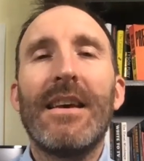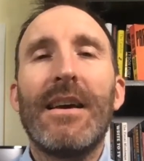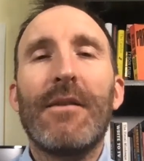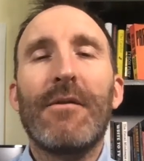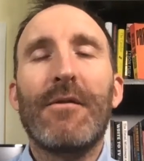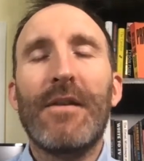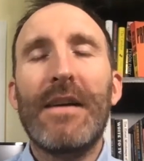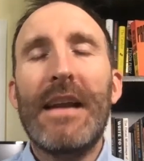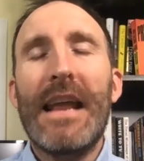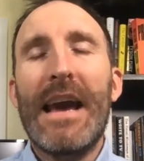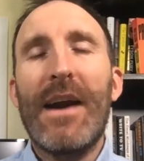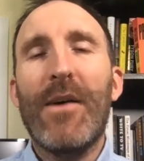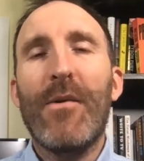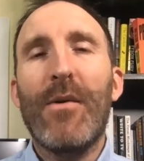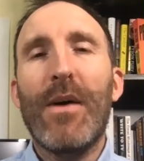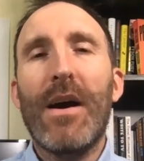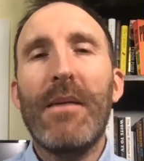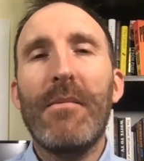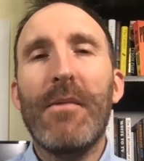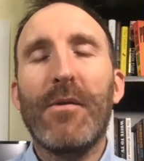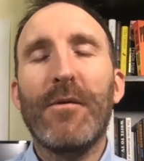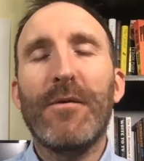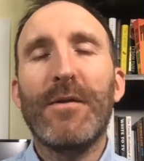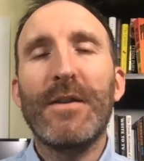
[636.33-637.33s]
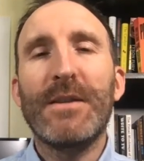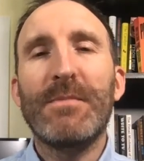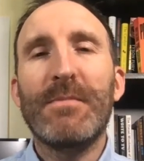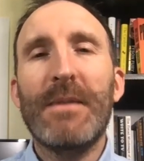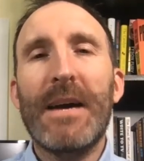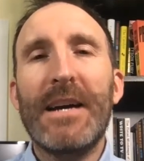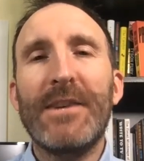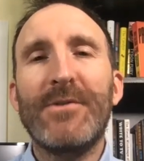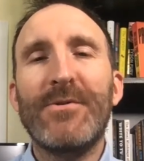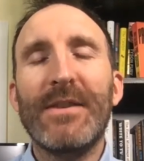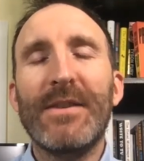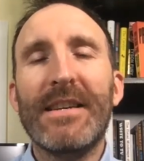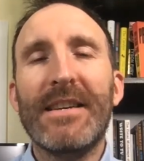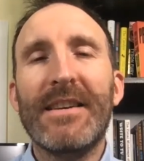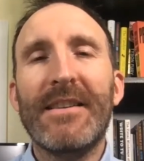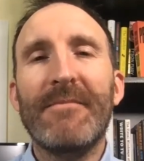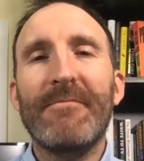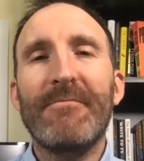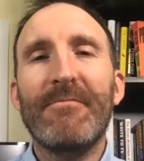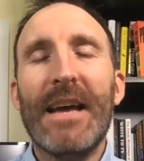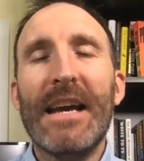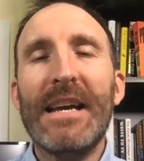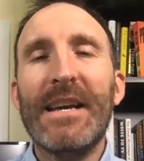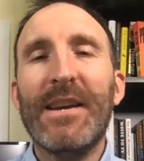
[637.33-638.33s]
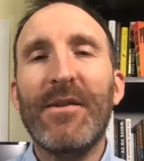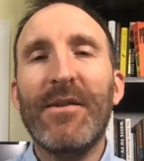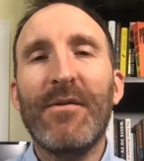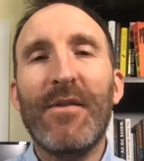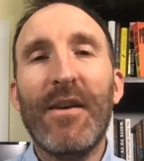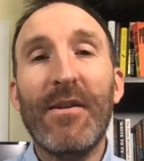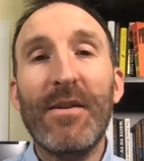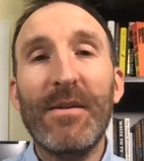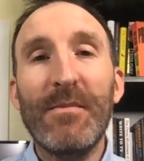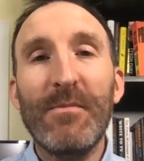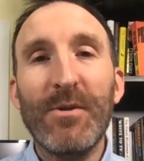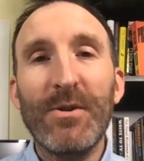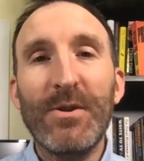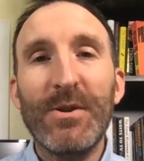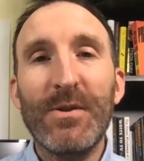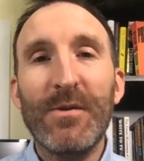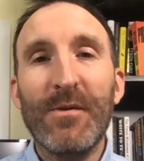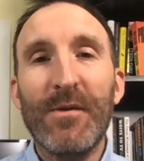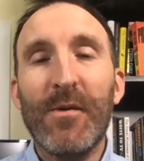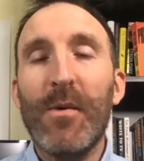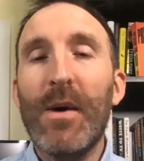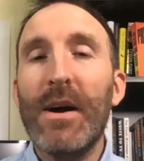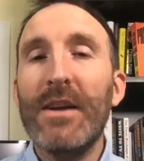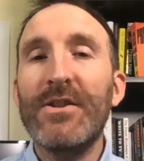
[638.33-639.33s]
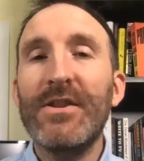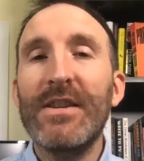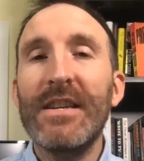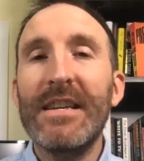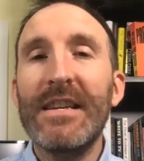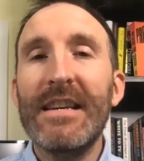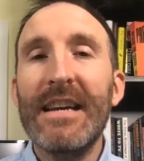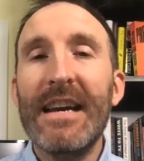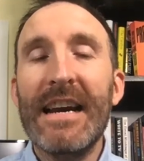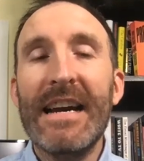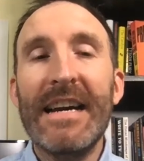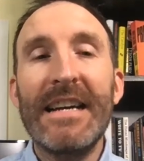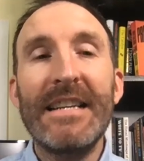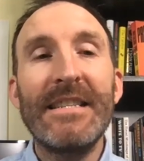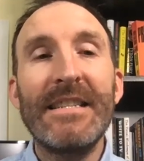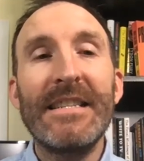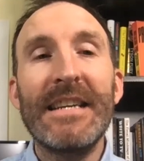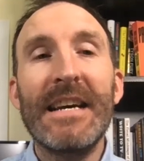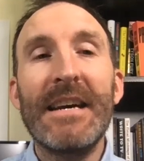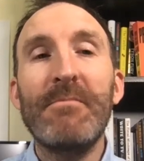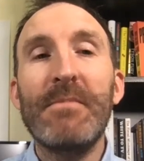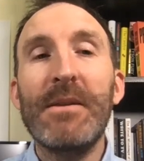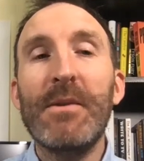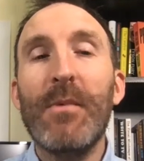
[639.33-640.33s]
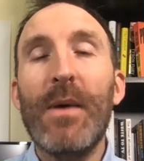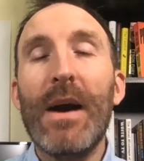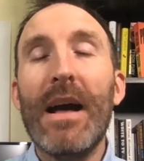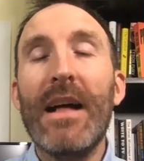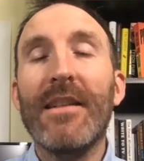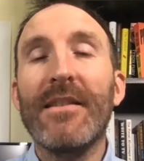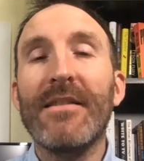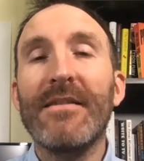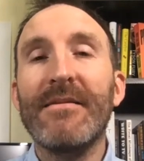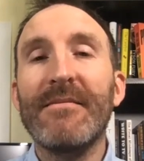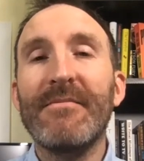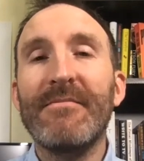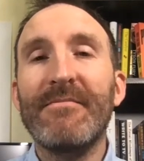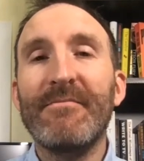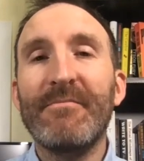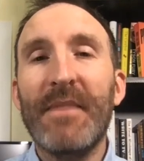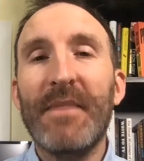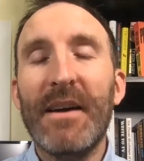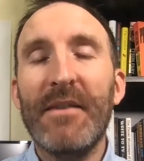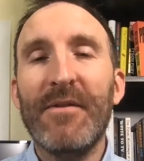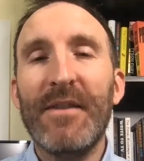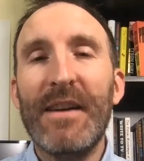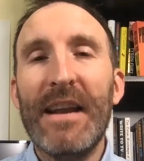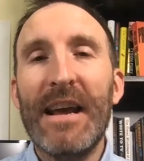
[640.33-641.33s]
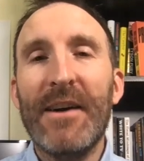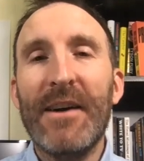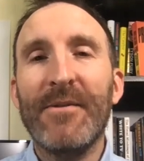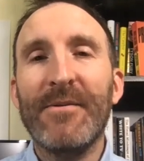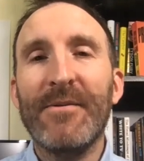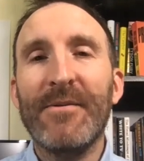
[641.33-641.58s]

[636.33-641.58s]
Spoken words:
For now, I'm Owen Fitzpatrick. Thank you very much for watching, and be well. Bye for now.